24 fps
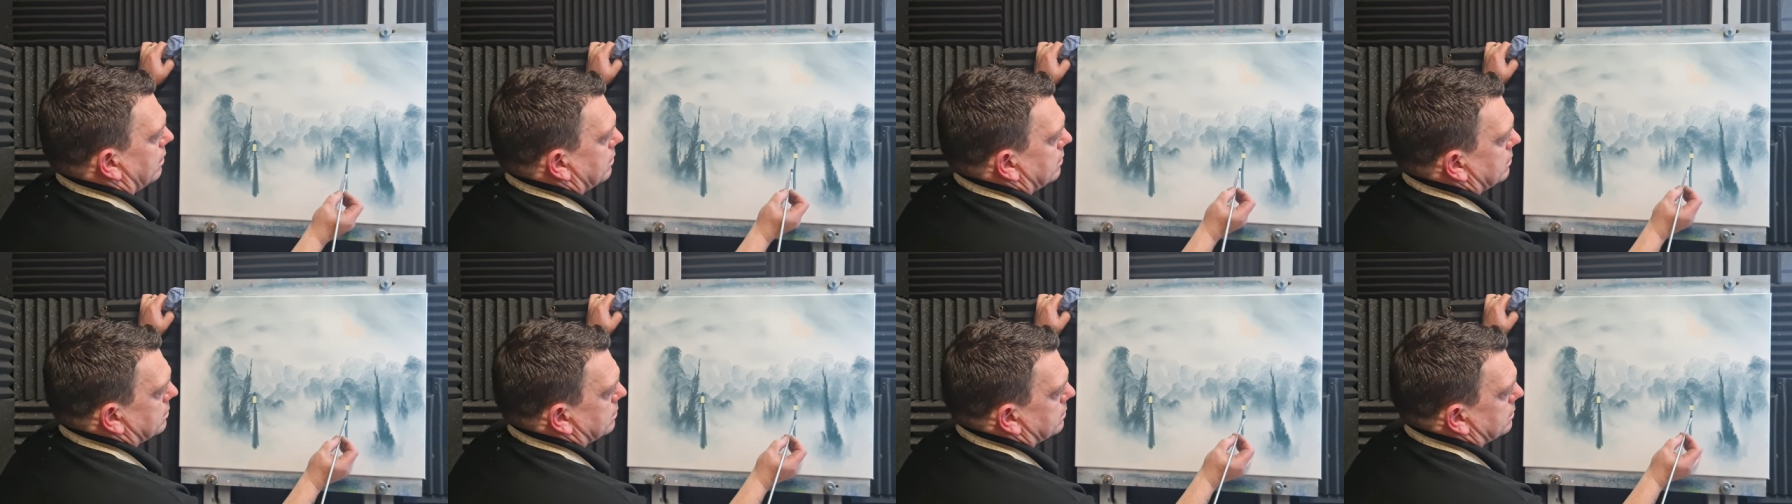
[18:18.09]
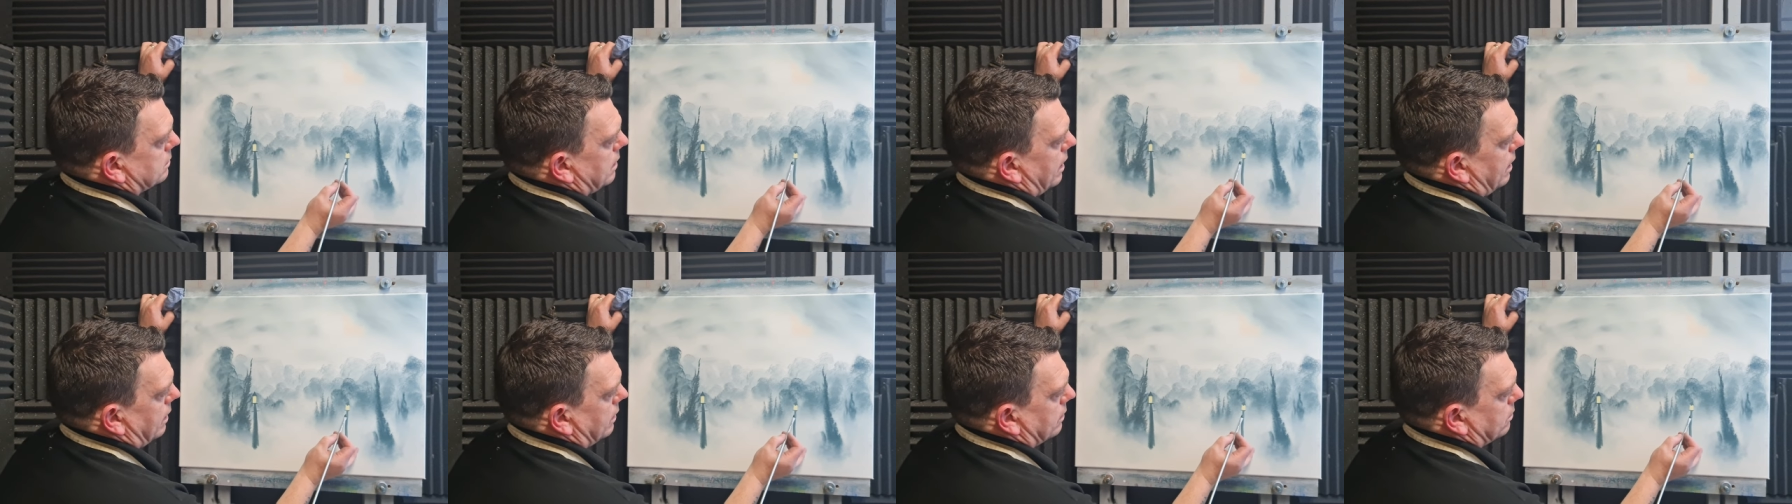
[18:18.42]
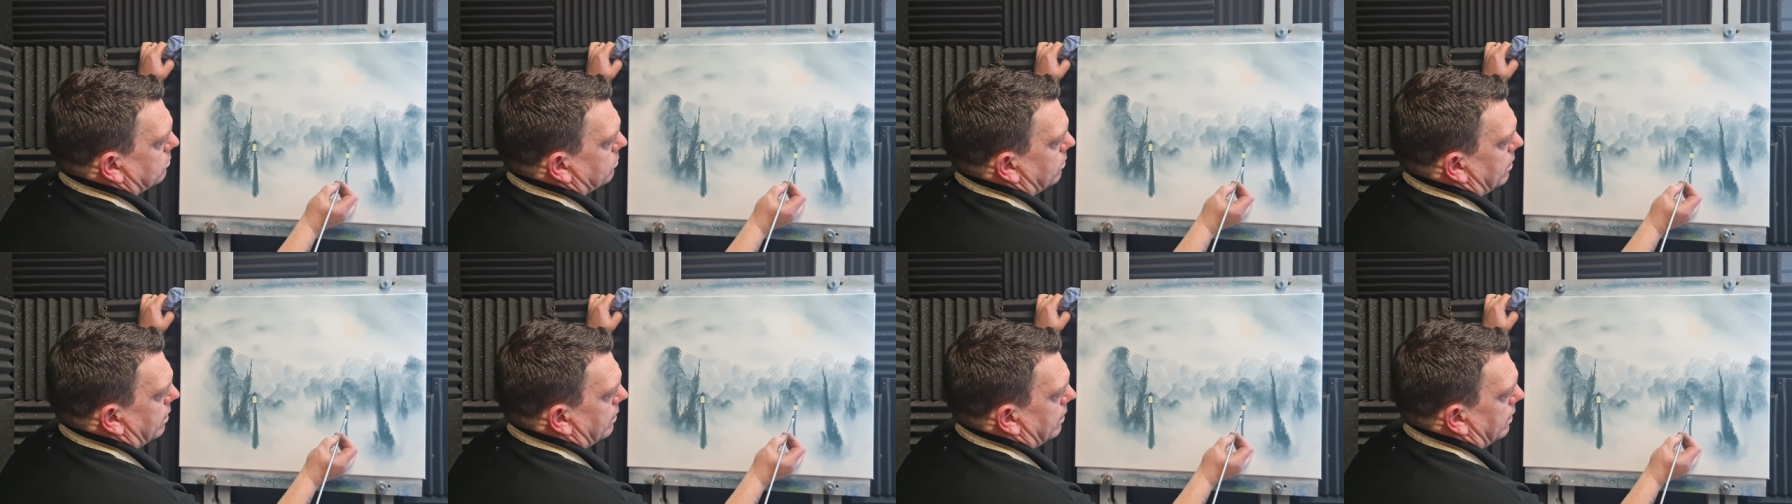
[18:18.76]
stand
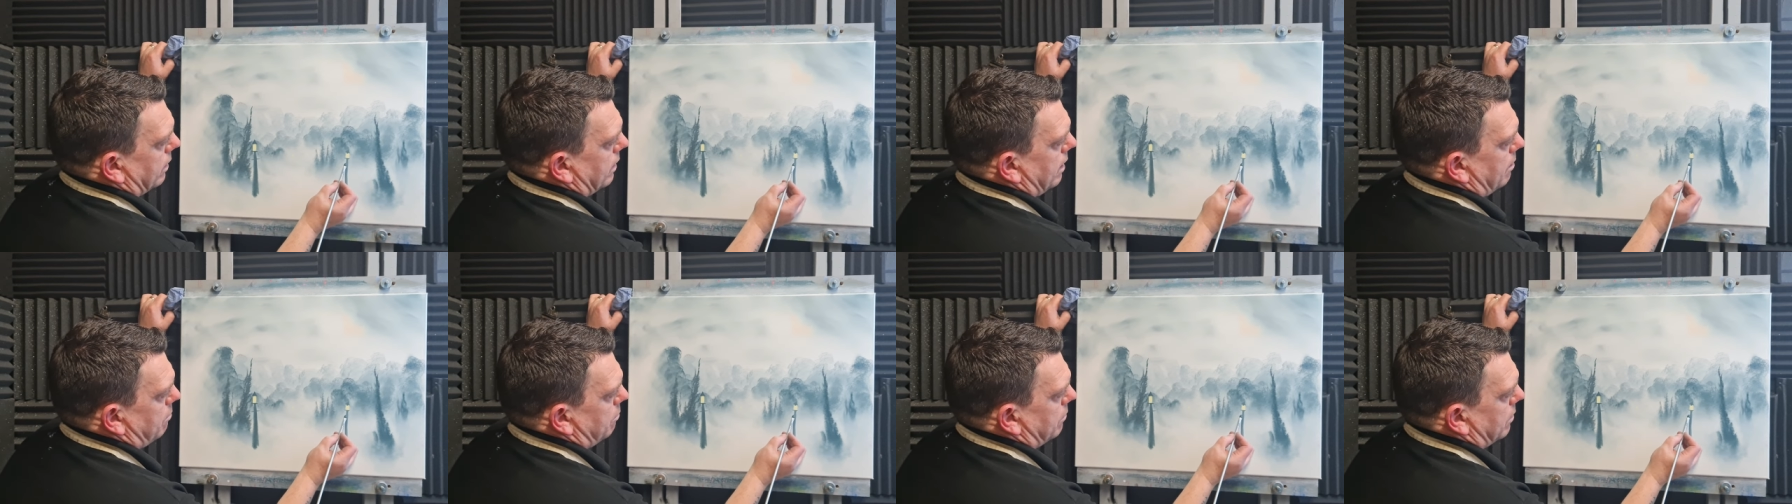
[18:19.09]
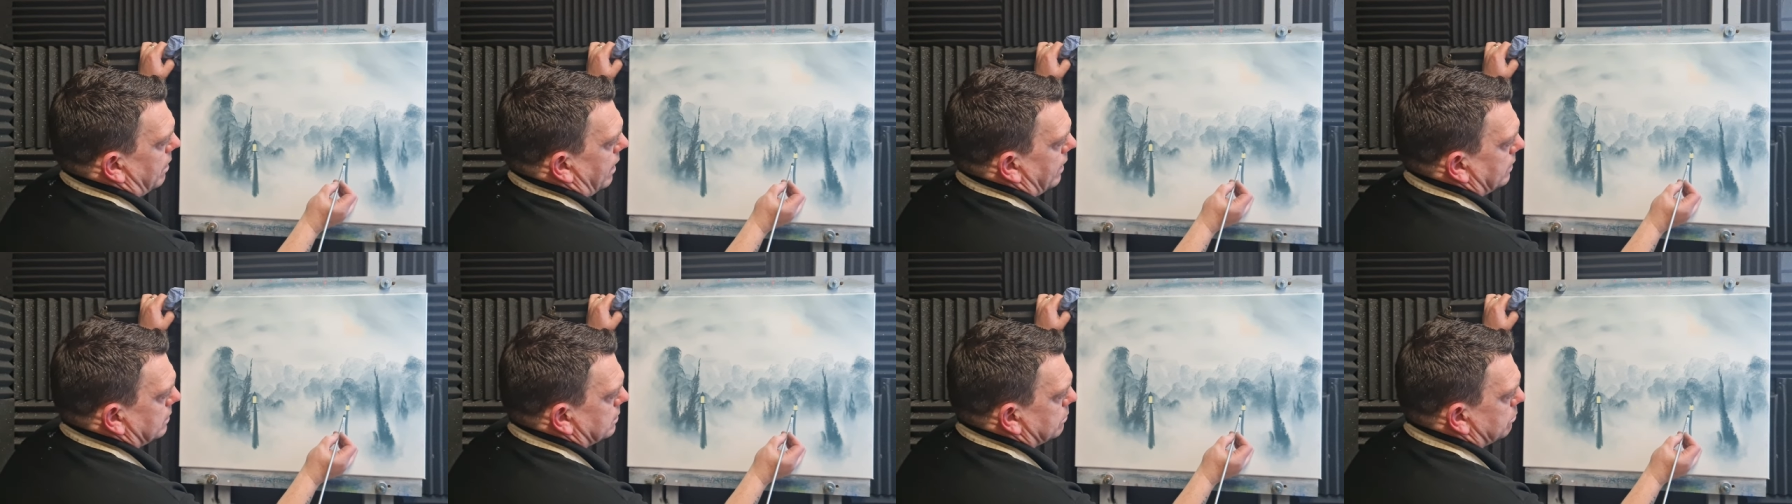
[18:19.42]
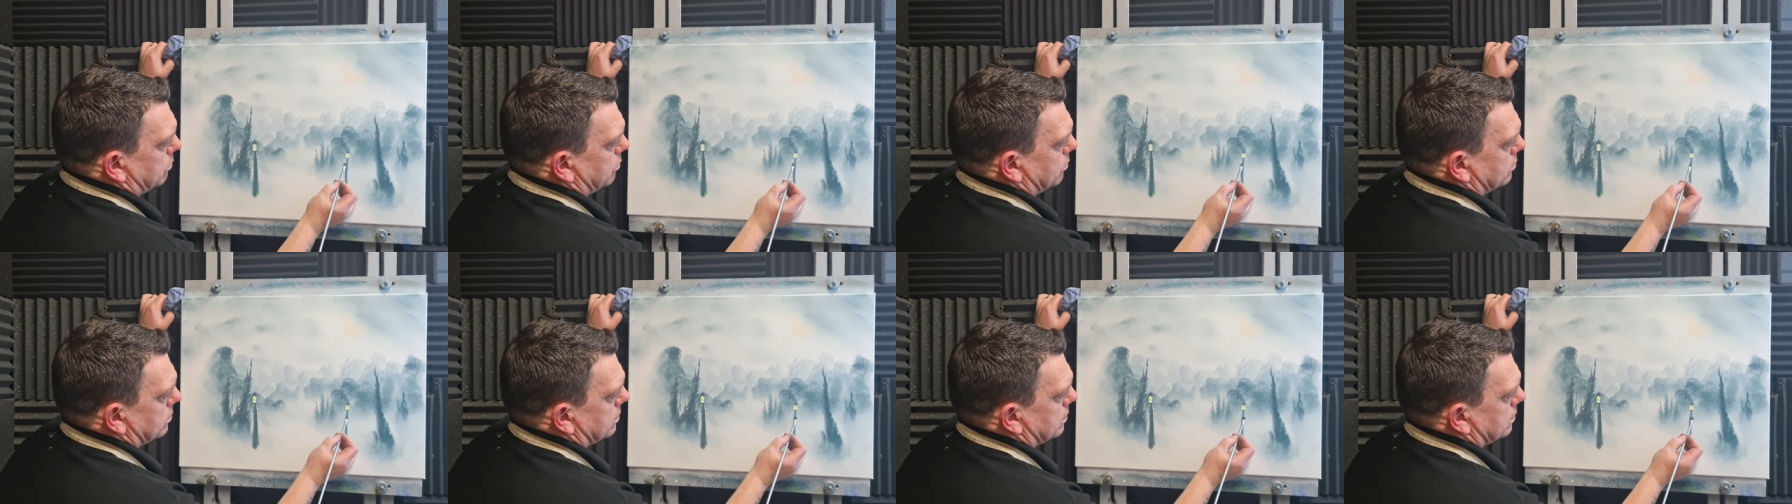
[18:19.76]
where the lamplighter
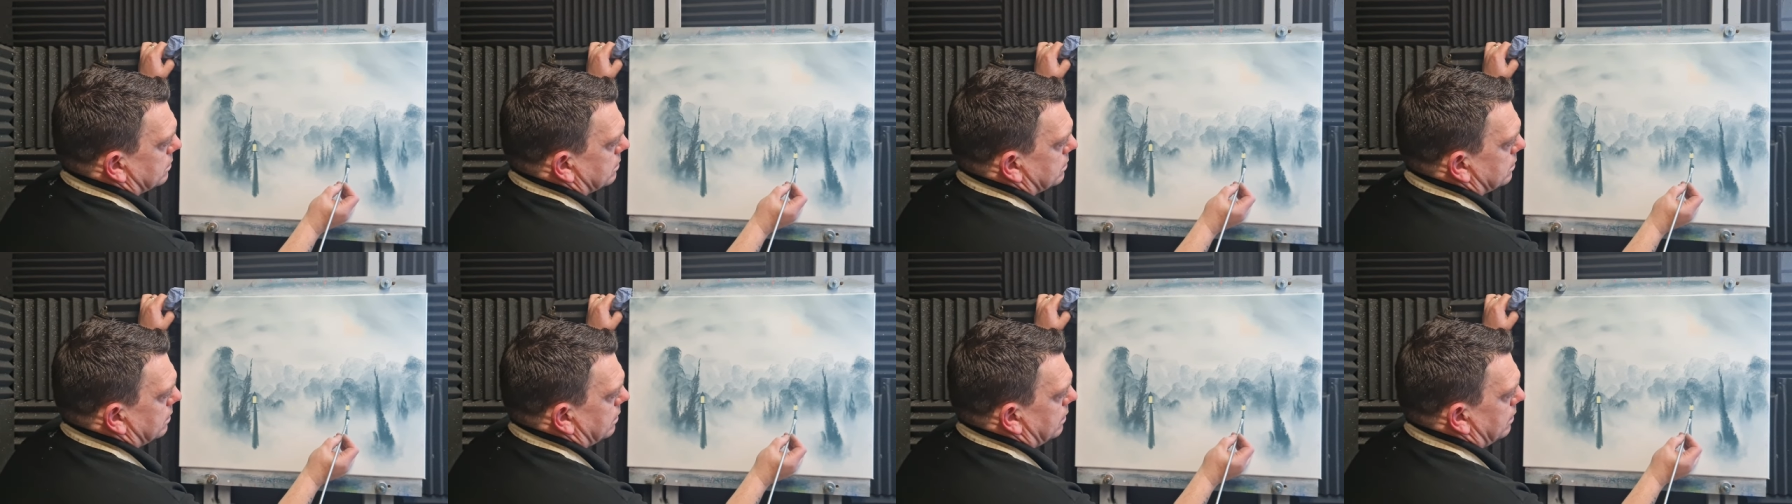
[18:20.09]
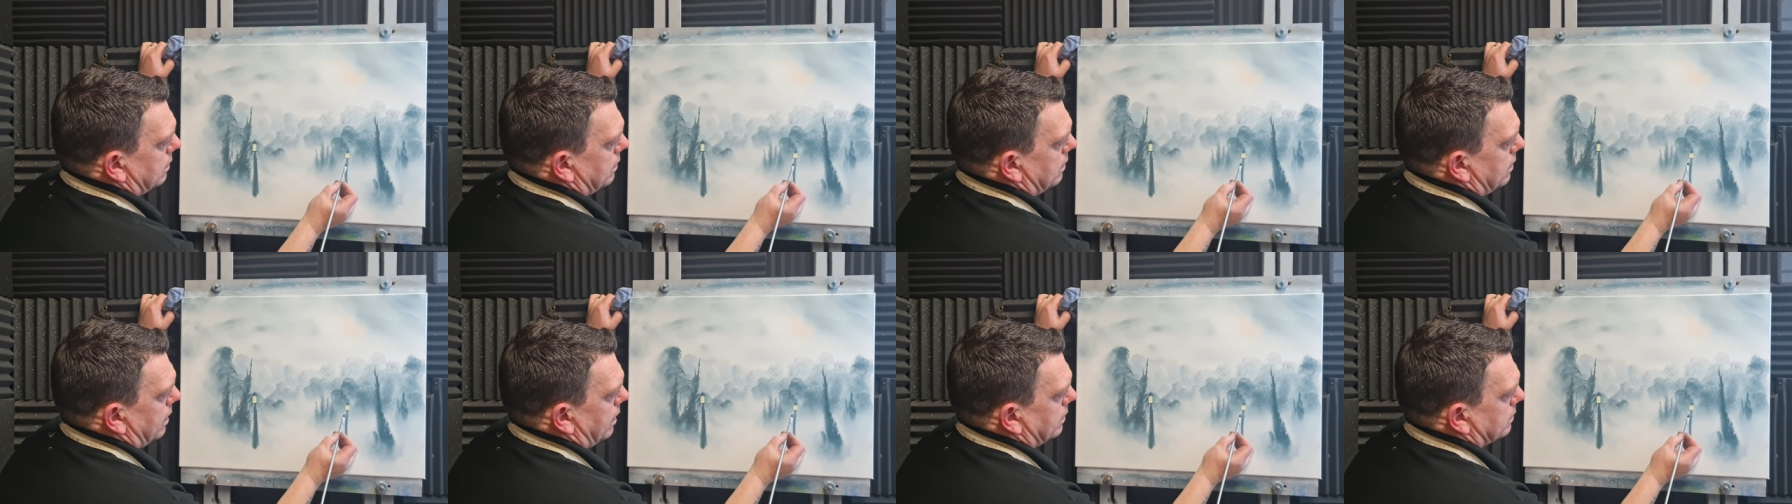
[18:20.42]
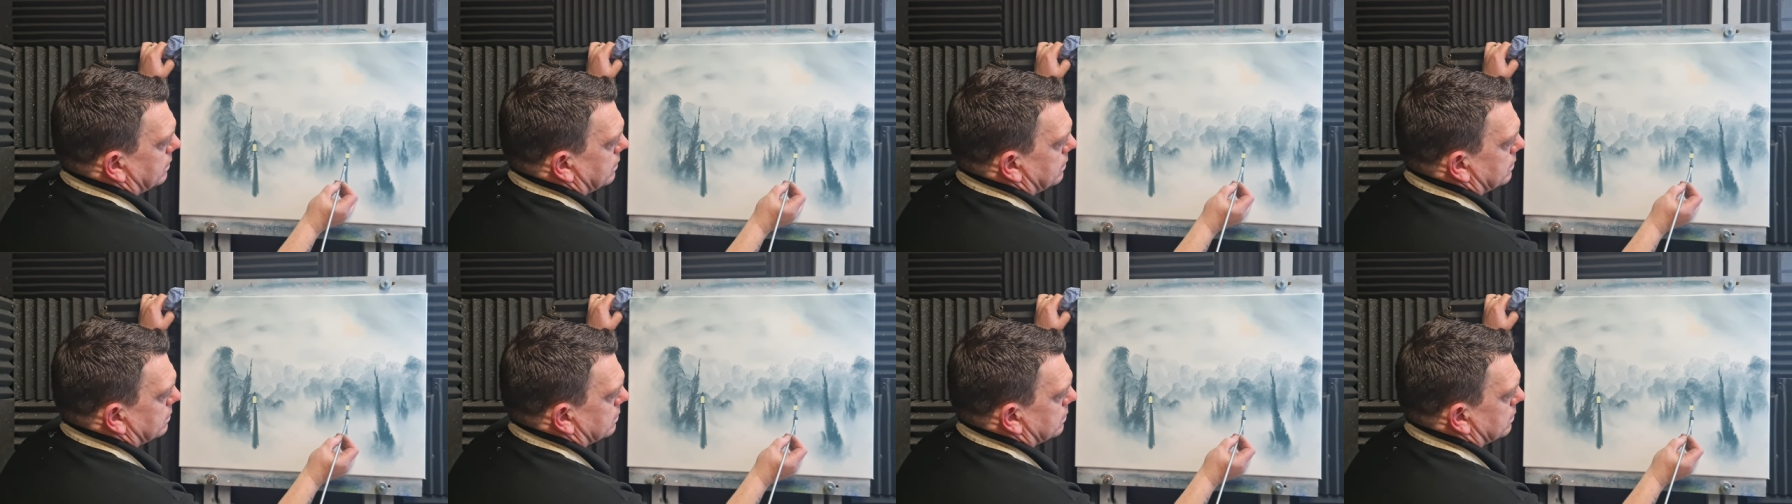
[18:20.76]
puts his
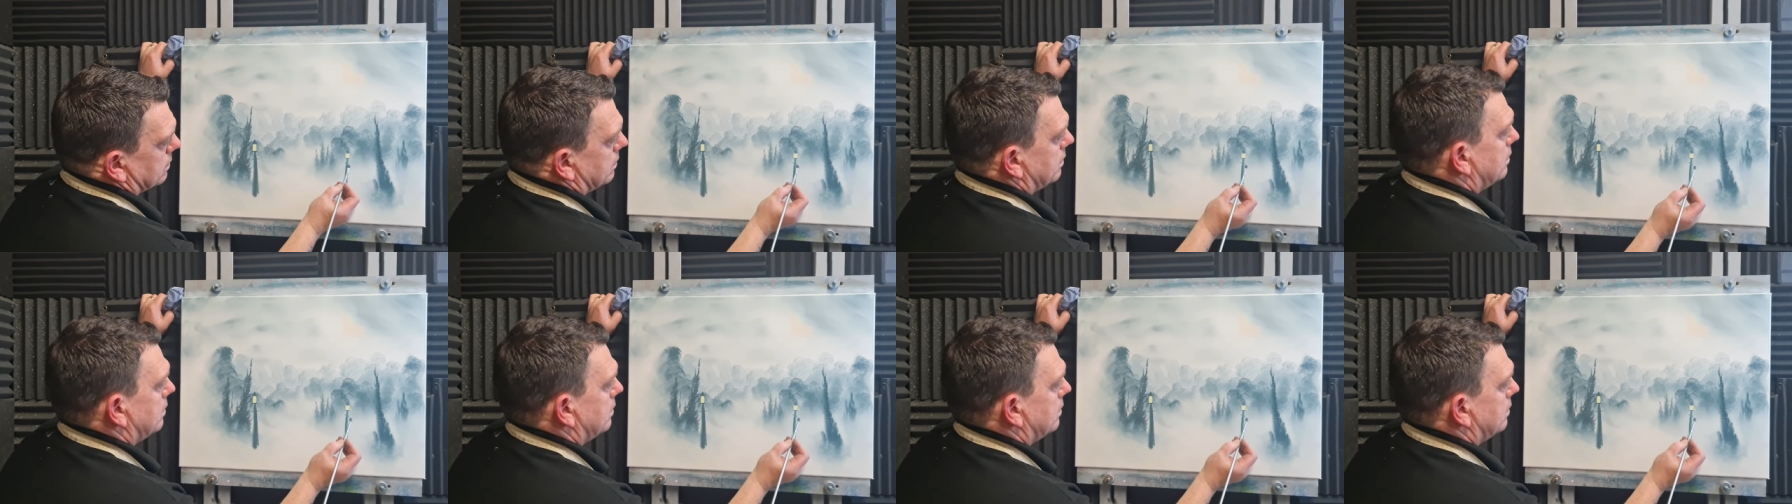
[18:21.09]
ladders,